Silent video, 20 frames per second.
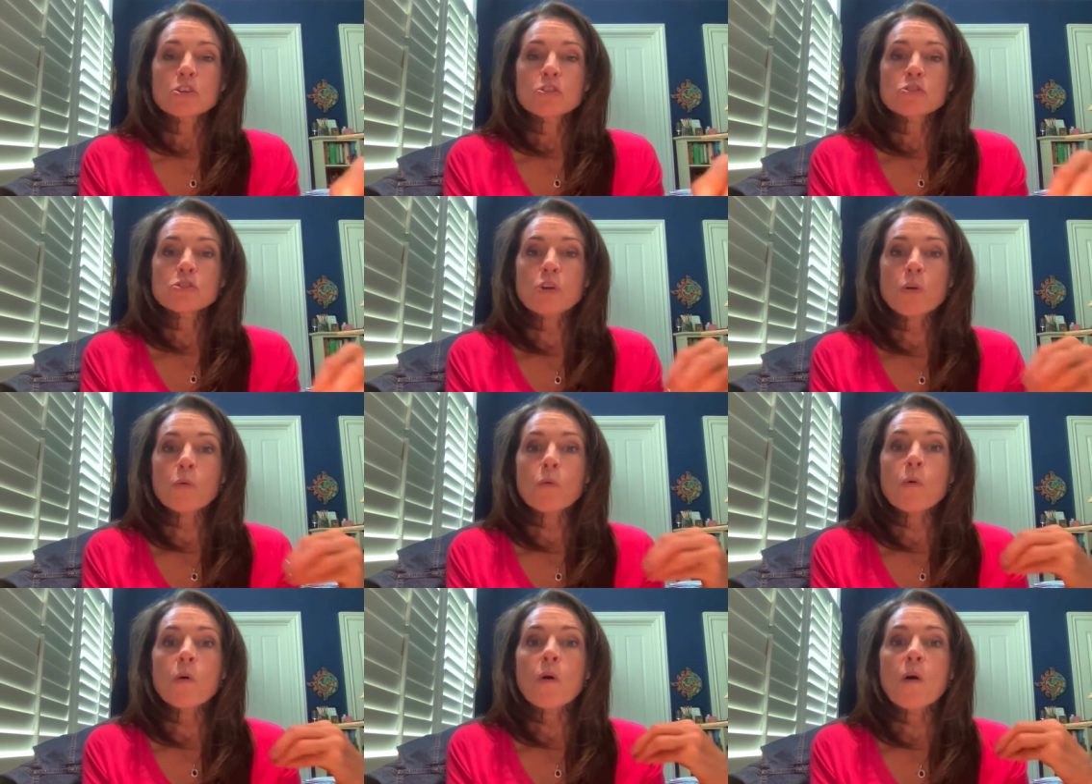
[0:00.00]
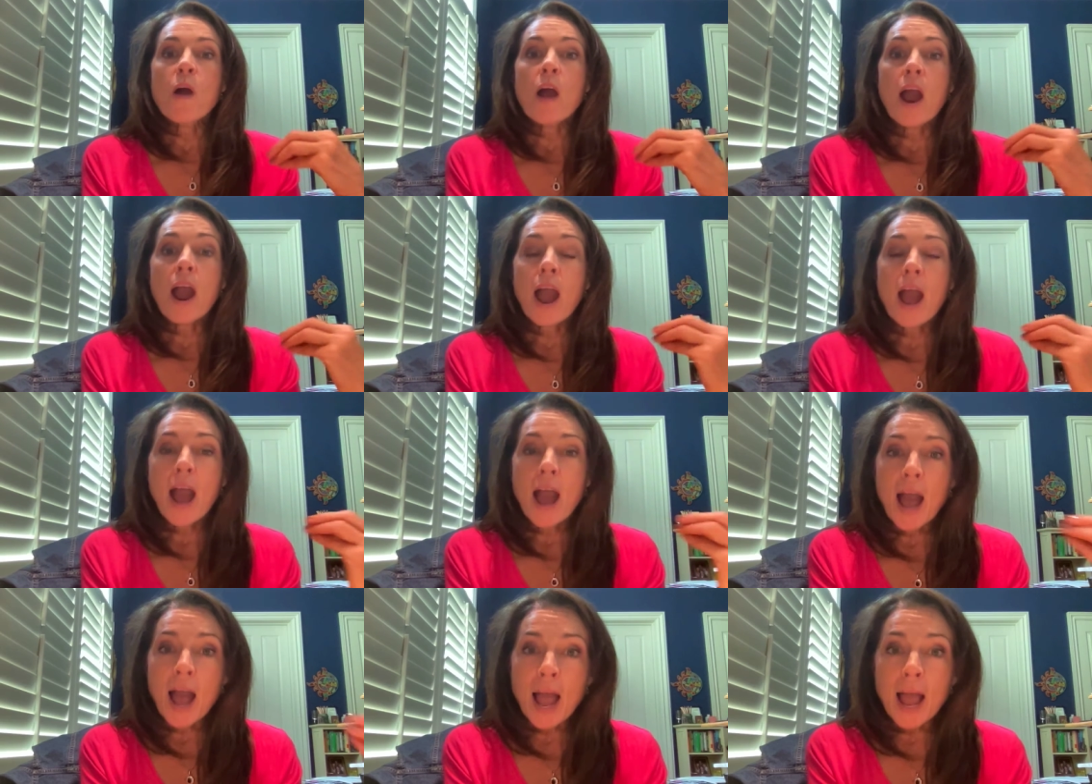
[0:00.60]
So
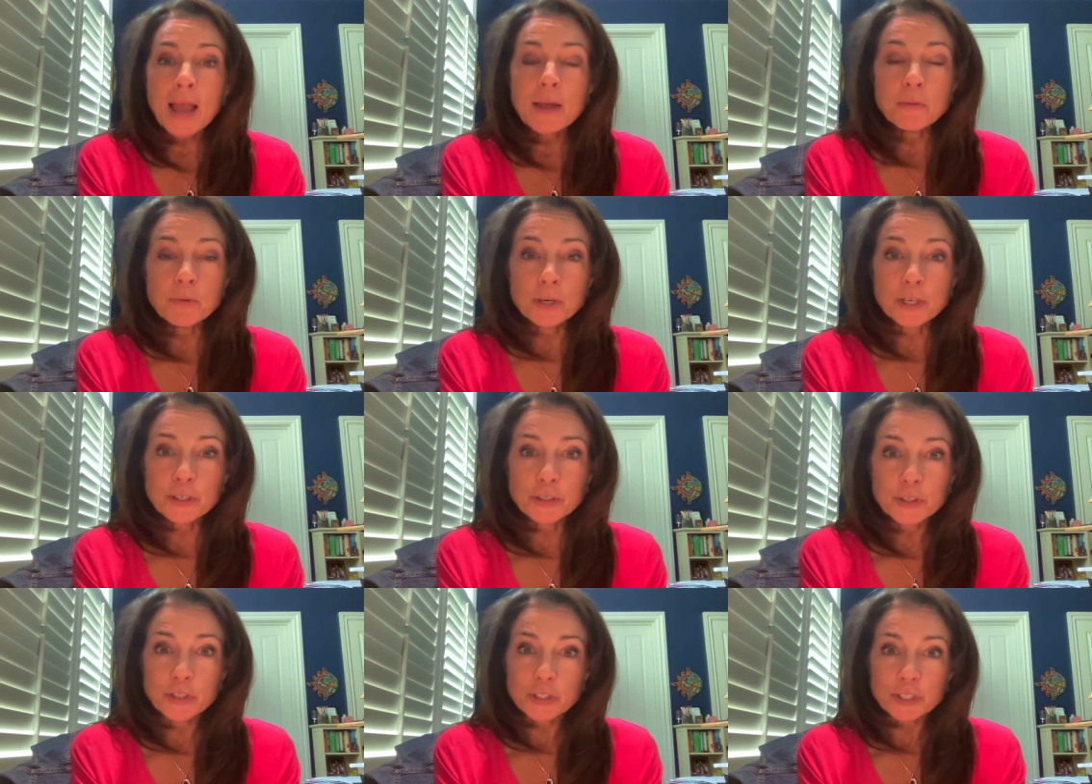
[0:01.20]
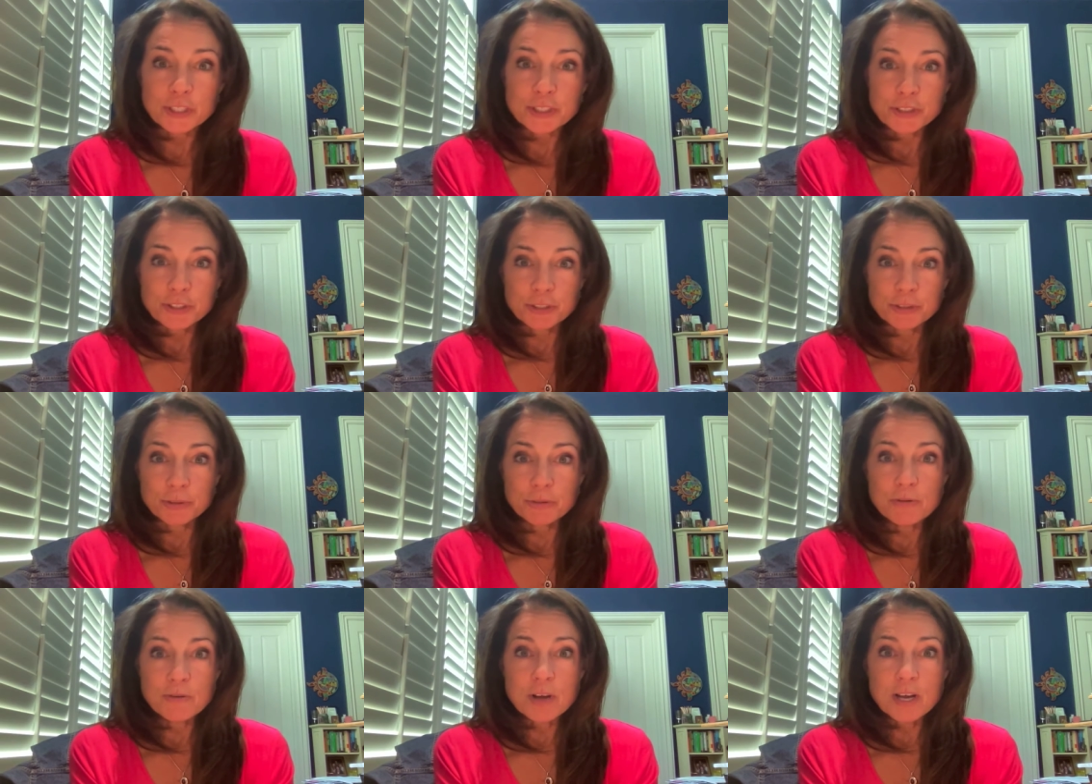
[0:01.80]
I want to encourage
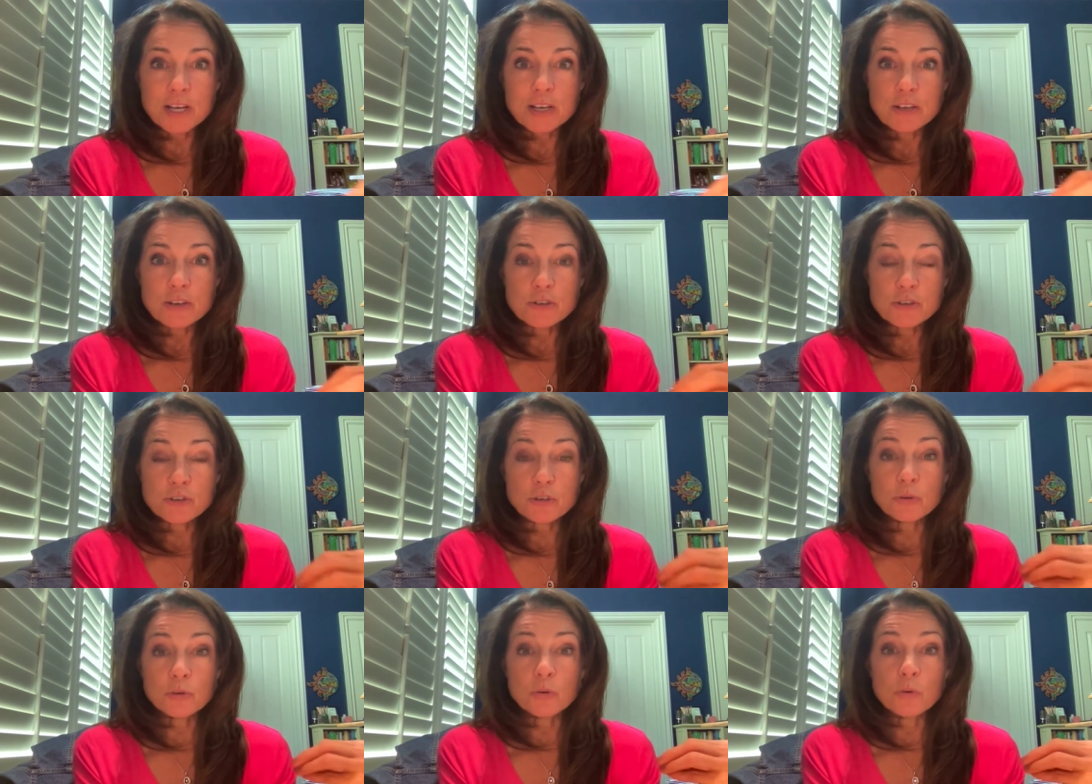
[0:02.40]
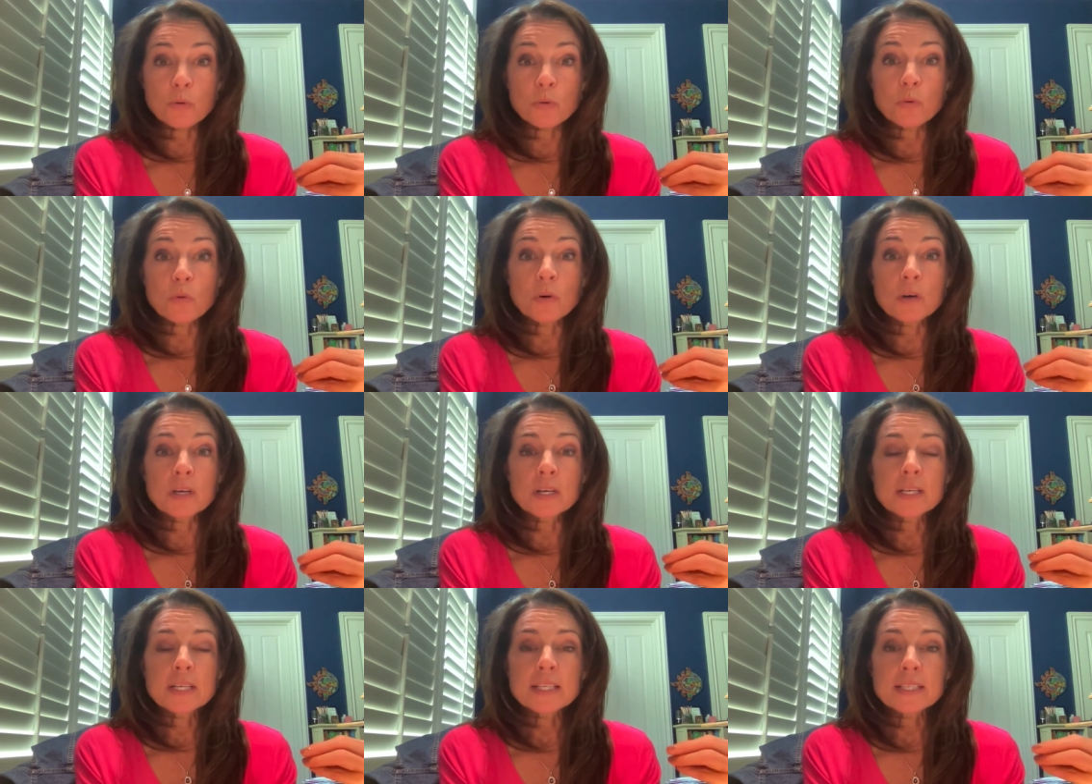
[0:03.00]
you to
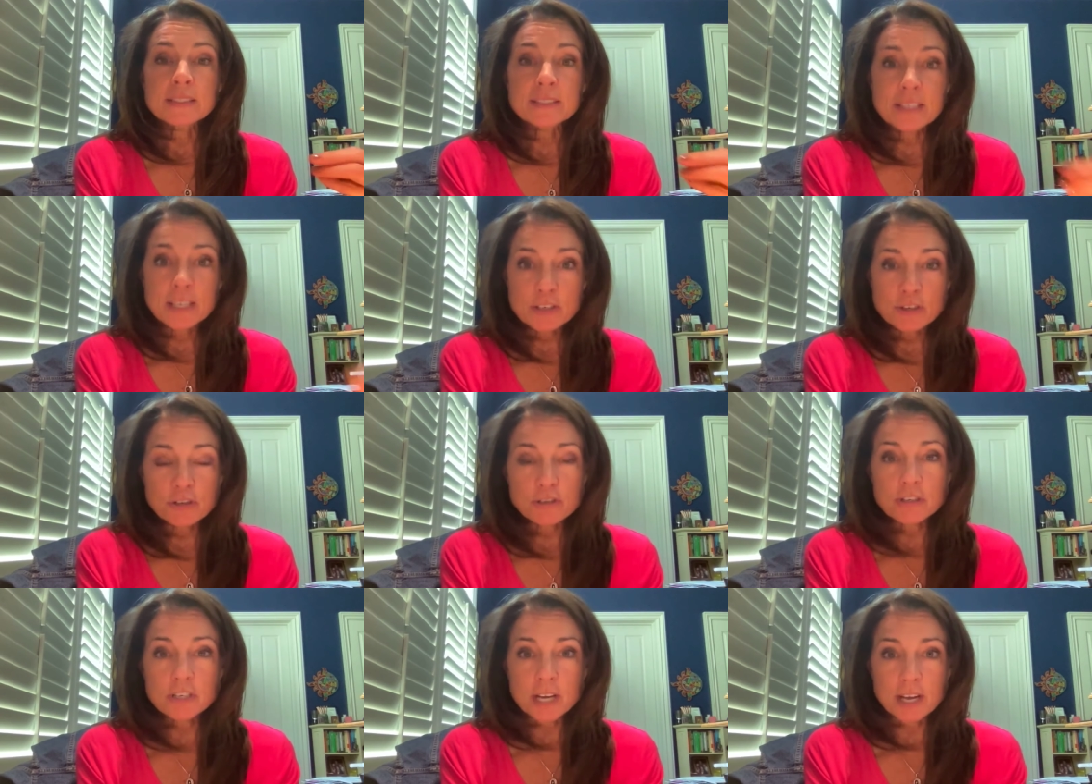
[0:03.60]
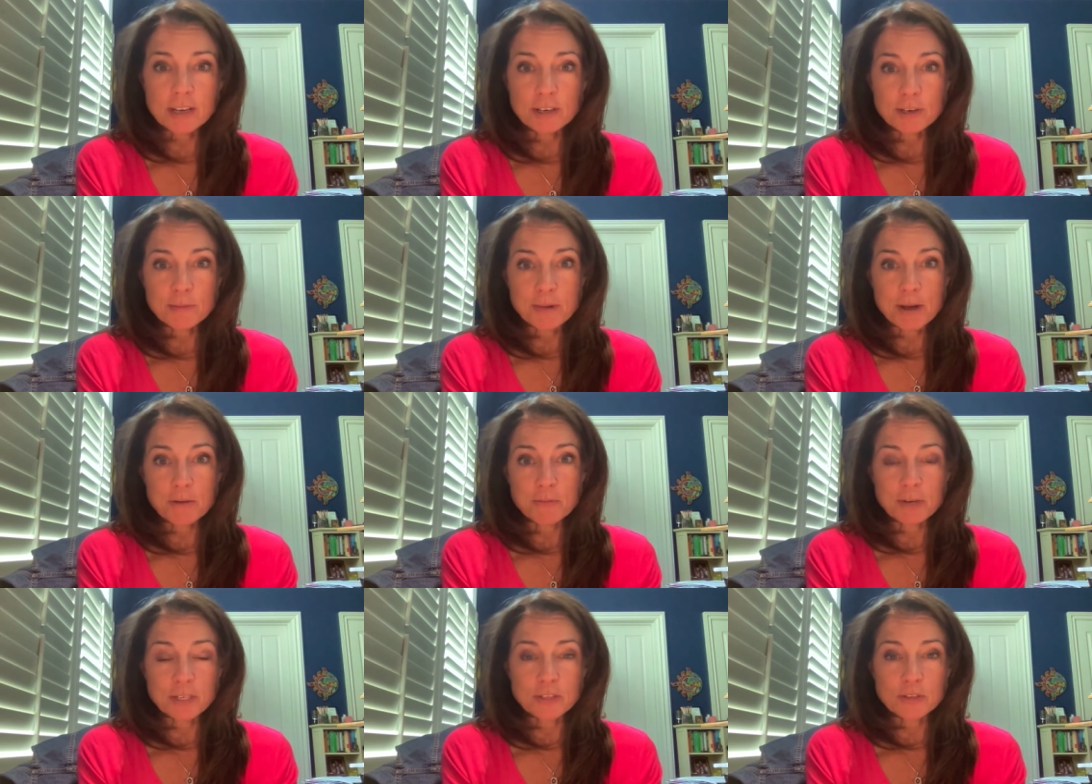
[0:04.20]
teach your child
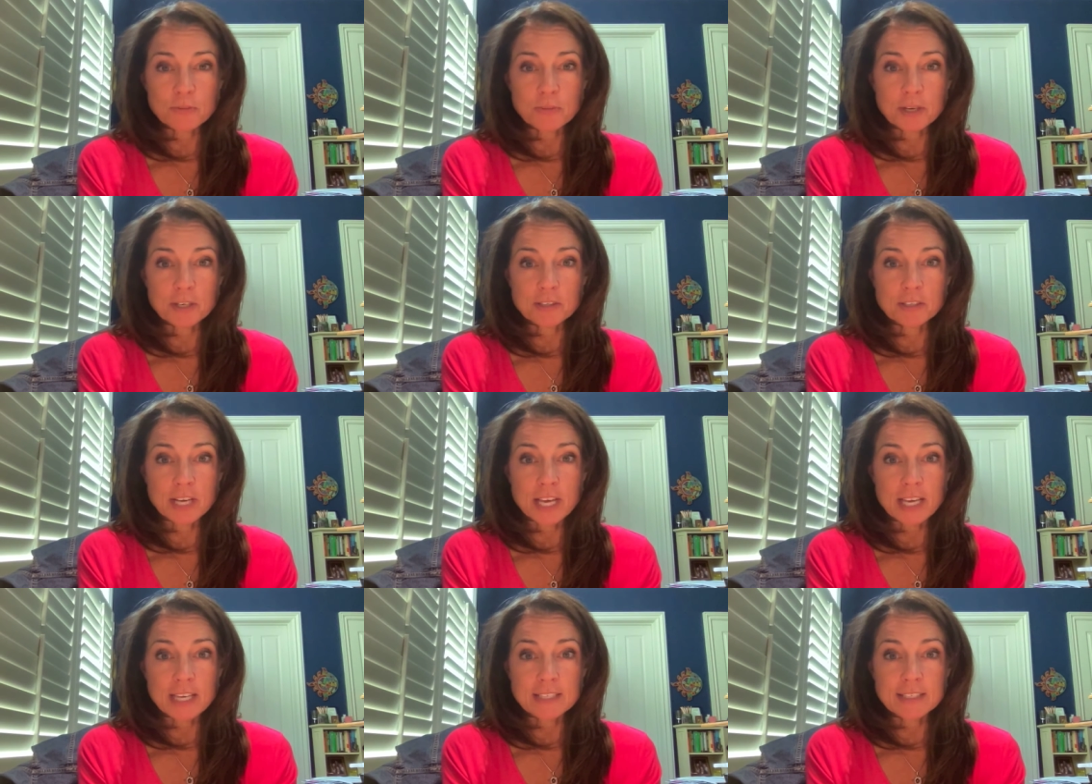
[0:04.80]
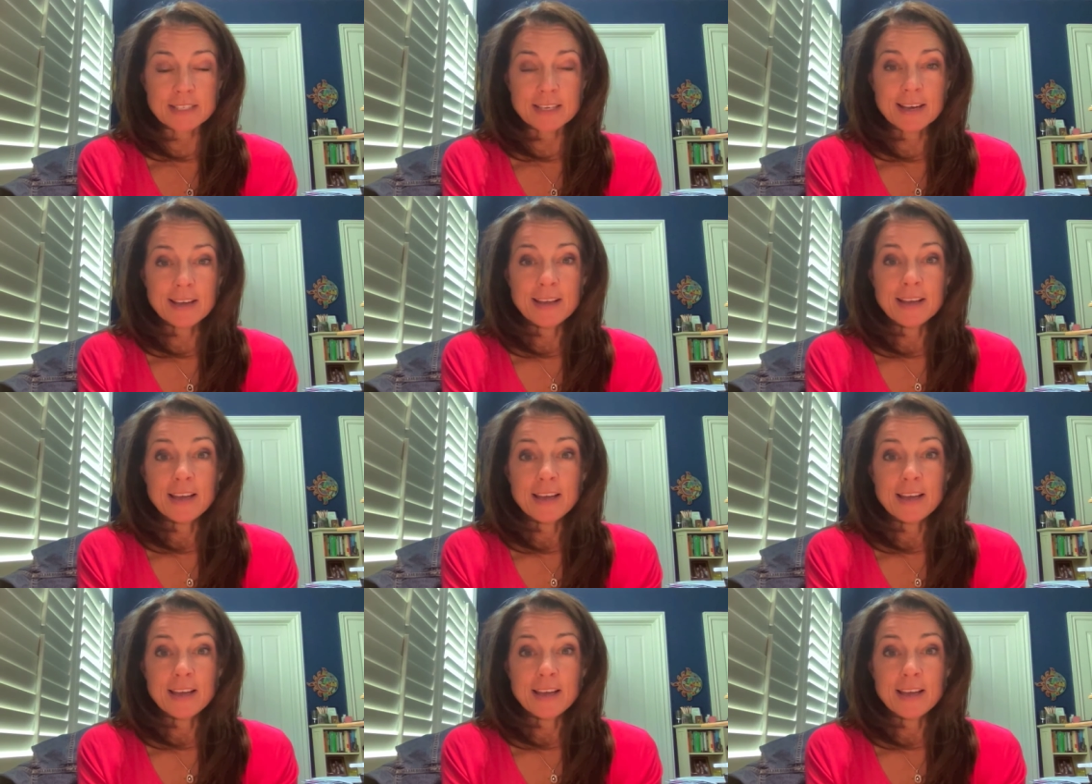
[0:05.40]
about Red Sweater Days.